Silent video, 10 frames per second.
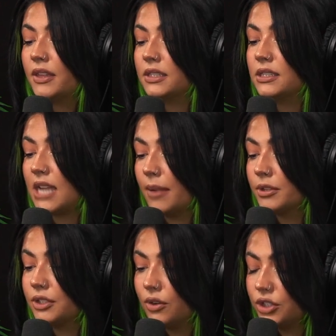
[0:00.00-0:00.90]
This is
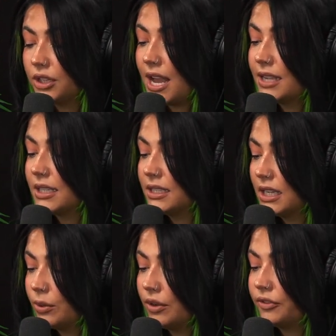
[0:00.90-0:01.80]
time to socialize,
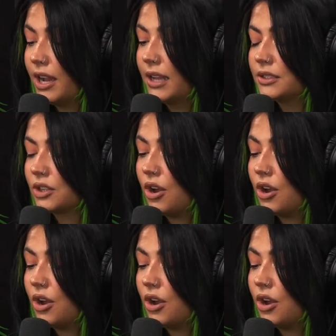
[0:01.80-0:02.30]
get dinner with friends,